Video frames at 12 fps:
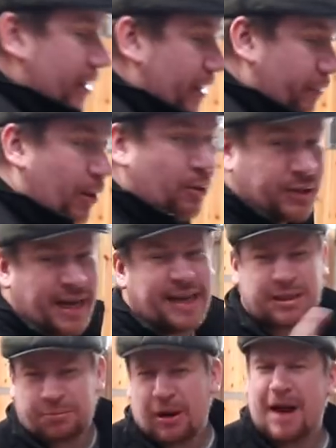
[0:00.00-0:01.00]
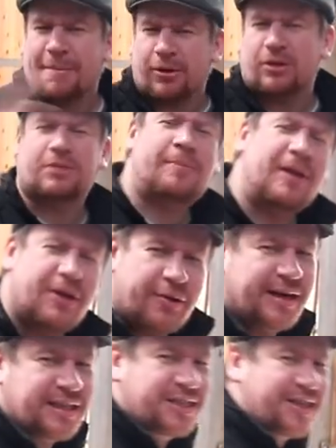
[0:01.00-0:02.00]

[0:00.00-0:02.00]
the rotating spray ball's been doing its